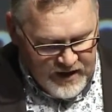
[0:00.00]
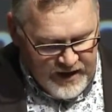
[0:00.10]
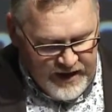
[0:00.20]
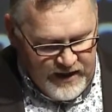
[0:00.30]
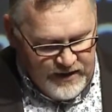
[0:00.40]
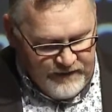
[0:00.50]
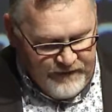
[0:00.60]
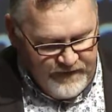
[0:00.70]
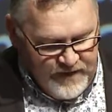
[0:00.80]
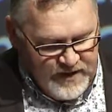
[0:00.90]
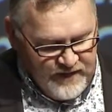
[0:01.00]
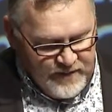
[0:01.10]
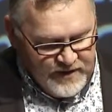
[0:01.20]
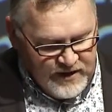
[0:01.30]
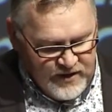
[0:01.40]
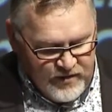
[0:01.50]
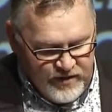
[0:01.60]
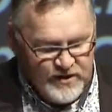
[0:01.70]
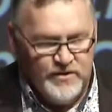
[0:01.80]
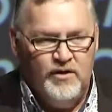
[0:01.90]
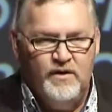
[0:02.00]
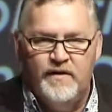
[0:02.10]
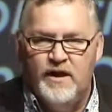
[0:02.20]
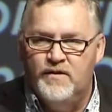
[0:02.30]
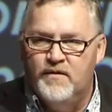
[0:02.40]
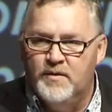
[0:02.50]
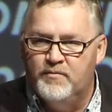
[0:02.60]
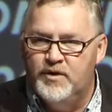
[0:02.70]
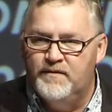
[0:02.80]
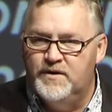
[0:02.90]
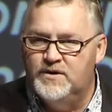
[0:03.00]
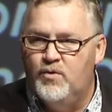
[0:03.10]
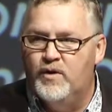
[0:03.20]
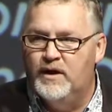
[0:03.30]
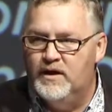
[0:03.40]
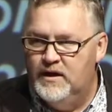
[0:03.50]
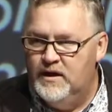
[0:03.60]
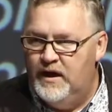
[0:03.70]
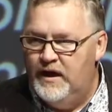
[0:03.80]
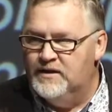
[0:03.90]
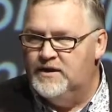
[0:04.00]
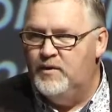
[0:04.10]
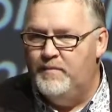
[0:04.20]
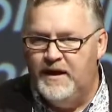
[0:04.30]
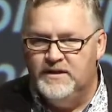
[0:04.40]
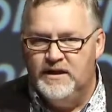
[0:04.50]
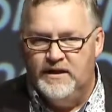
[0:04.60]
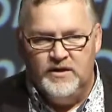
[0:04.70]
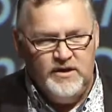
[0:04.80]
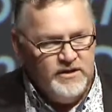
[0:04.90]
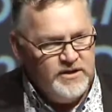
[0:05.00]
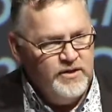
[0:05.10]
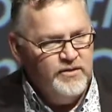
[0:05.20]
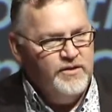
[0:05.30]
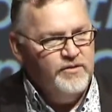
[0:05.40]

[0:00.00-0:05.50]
and there's a 57% increase in dollar value from the previous quarter. And so we're basically continuing to